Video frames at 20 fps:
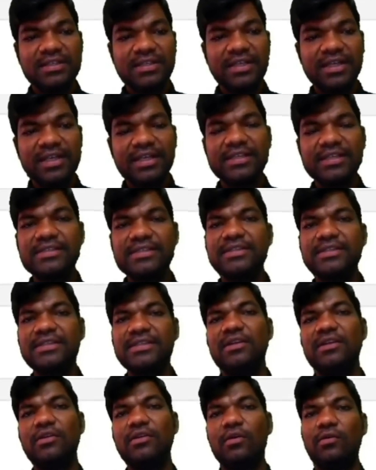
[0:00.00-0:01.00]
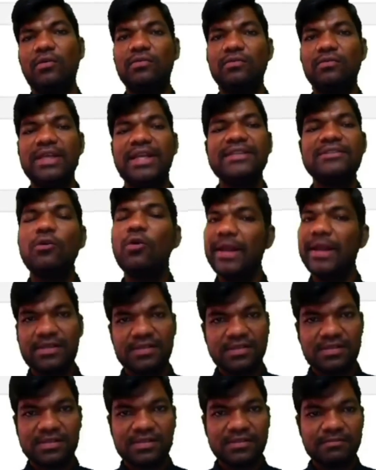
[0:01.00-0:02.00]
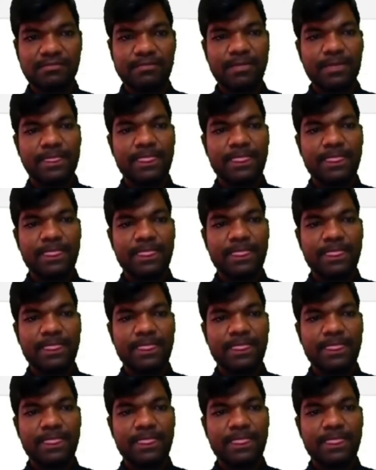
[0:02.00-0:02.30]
returning 0. There is no errors.